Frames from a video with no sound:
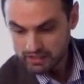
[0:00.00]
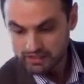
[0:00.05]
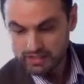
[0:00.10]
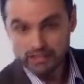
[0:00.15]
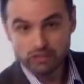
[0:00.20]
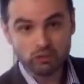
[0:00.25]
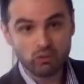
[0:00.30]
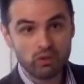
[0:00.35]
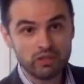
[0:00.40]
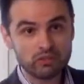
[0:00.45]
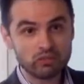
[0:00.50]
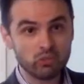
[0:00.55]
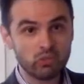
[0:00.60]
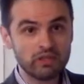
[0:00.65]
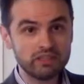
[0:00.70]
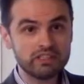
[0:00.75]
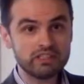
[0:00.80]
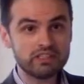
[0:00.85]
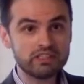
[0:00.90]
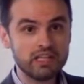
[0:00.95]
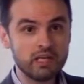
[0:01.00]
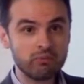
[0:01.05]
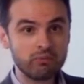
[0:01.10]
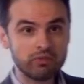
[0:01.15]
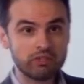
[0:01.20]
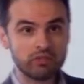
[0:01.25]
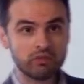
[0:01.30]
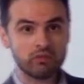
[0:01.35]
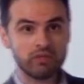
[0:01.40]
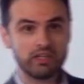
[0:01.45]
This was one-step
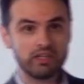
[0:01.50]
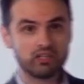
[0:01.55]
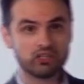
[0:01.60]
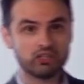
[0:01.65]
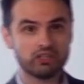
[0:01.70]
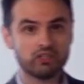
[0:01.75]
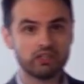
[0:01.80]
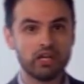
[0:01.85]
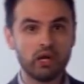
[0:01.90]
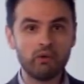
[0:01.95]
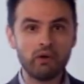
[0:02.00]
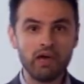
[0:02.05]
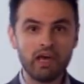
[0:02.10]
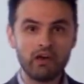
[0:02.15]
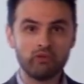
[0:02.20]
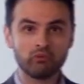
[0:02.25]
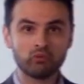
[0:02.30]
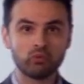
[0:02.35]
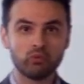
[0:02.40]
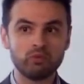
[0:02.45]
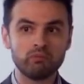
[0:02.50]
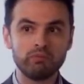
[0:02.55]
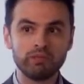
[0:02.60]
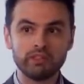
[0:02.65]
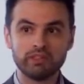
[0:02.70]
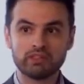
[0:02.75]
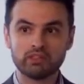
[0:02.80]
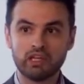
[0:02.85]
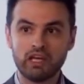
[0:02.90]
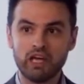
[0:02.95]
integration. Now I have to
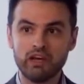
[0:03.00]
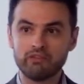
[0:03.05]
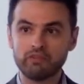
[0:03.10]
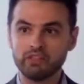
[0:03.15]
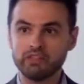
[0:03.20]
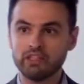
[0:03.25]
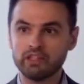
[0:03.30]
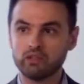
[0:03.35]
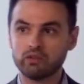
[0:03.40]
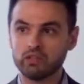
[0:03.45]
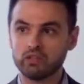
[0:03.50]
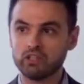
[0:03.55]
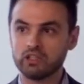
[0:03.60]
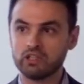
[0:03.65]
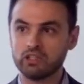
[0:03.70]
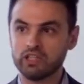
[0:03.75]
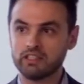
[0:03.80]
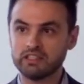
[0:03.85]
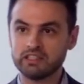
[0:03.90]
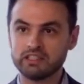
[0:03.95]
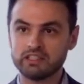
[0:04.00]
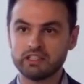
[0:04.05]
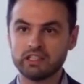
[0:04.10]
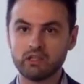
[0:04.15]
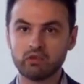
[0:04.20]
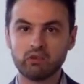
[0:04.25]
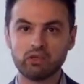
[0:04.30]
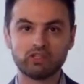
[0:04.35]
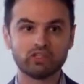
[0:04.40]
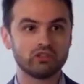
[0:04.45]
repeat every integ uh, this
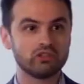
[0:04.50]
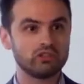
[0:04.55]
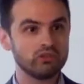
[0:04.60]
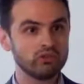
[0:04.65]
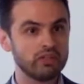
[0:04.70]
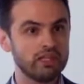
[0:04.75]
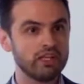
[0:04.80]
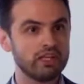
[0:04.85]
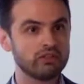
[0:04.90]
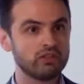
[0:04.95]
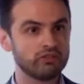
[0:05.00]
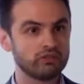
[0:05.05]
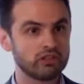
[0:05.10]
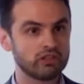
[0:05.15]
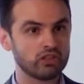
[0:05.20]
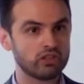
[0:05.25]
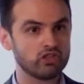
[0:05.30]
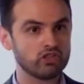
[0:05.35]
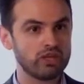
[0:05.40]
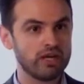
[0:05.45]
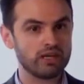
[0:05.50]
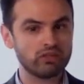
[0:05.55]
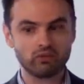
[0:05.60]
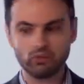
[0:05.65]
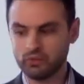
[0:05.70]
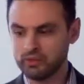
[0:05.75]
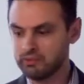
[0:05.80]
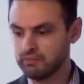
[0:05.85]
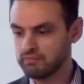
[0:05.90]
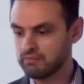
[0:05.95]
integration till the end of the
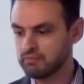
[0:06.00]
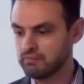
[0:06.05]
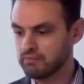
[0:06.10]
trajectory,